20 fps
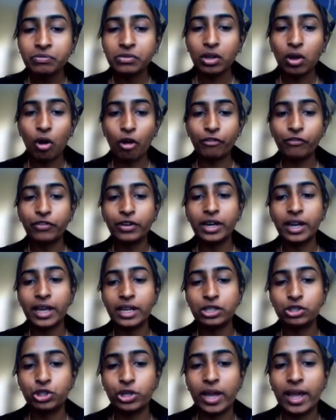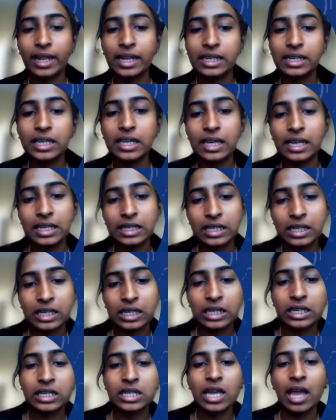confidentiality,
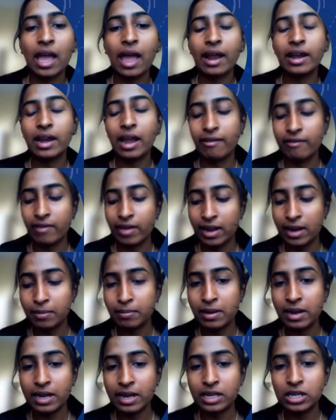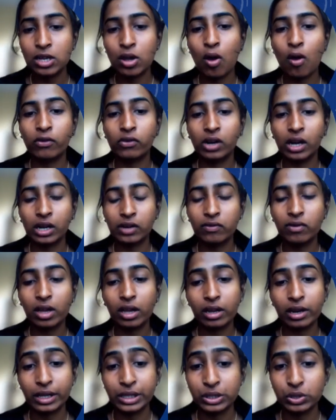integrity, and availability of
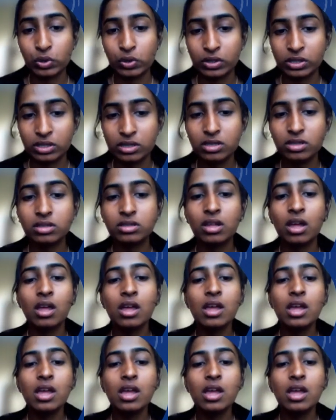network resources.